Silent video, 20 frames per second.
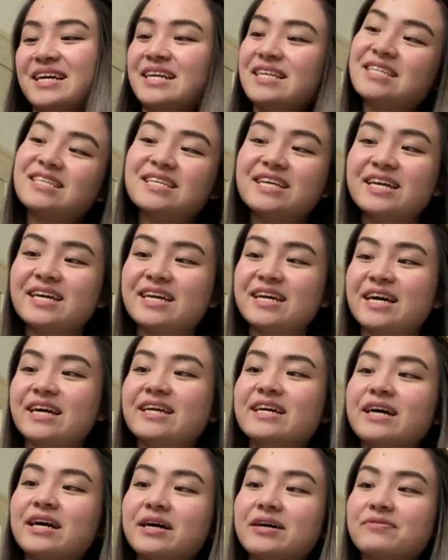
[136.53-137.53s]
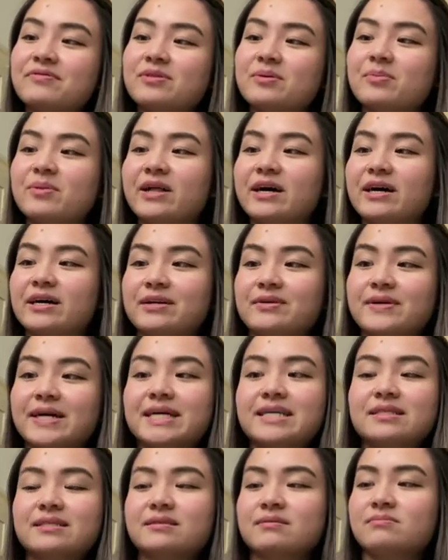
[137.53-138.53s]
today I have the black
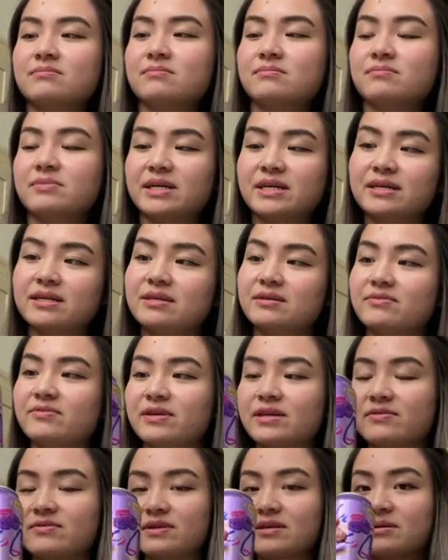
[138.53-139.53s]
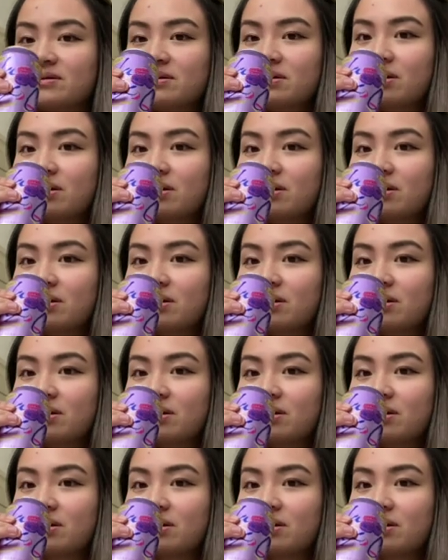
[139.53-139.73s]
raspberry flavor.